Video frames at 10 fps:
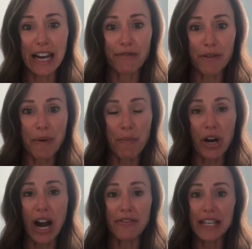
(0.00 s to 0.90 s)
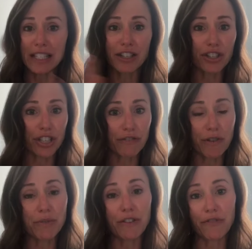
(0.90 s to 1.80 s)
and remember. And this is just
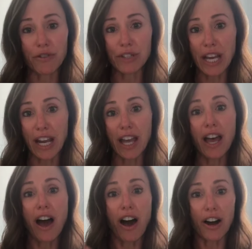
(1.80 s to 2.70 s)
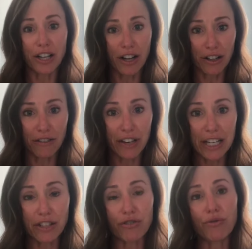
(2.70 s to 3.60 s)
from diffusing our Young Living
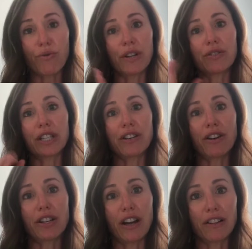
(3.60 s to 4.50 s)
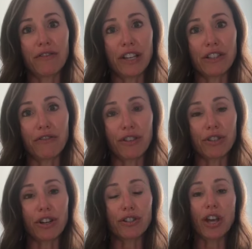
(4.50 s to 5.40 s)
essential oils in our Young Living
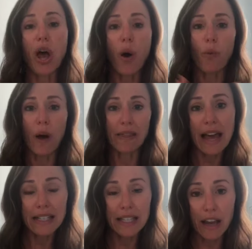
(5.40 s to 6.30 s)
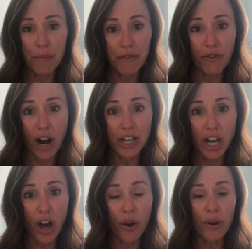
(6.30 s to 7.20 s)
diffusers. One last thing before I
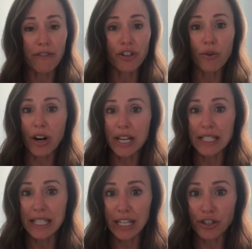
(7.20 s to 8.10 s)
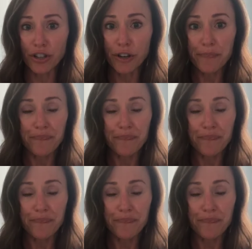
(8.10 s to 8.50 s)
go, if you are a teacher,